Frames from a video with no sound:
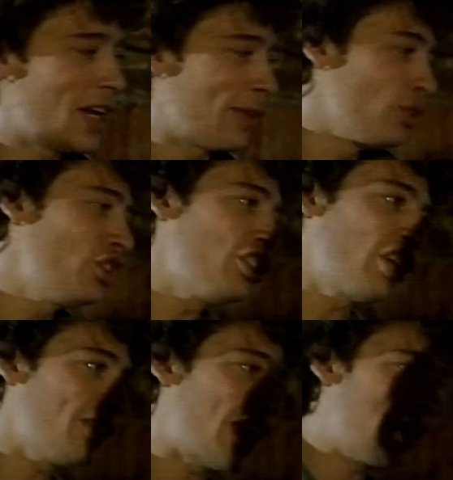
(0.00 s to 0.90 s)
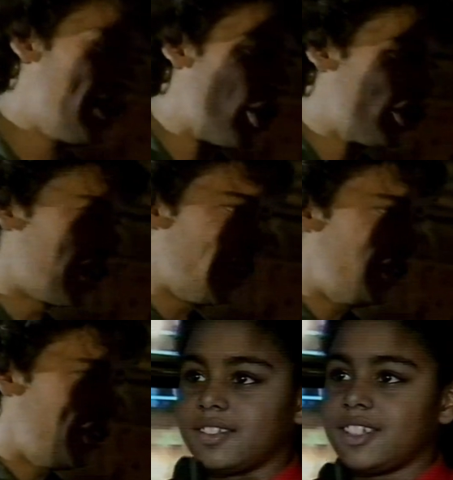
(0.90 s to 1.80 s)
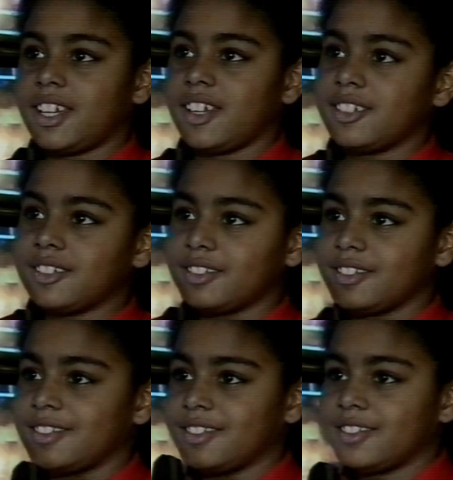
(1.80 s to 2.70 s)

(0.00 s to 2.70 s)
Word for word: um, you didn't show your dad any mercy there, did you? Yeah. My nose